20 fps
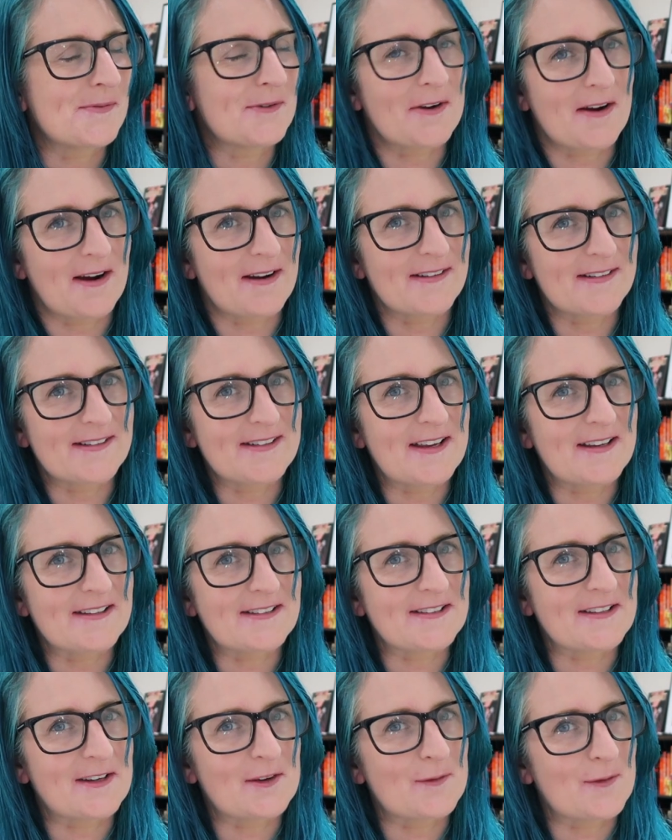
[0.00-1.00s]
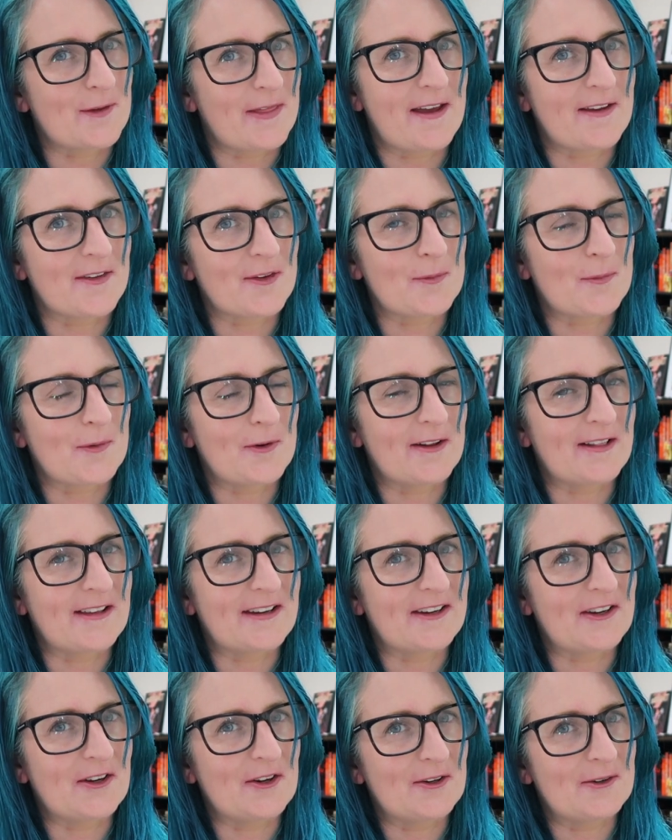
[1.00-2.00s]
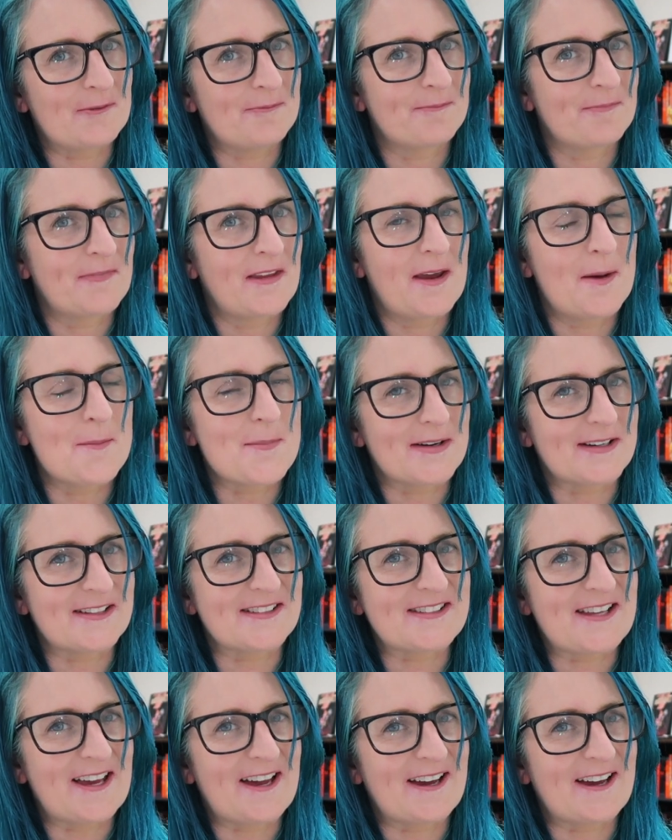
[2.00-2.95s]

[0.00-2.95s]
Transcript: trying to say stuff without spoiling you but it's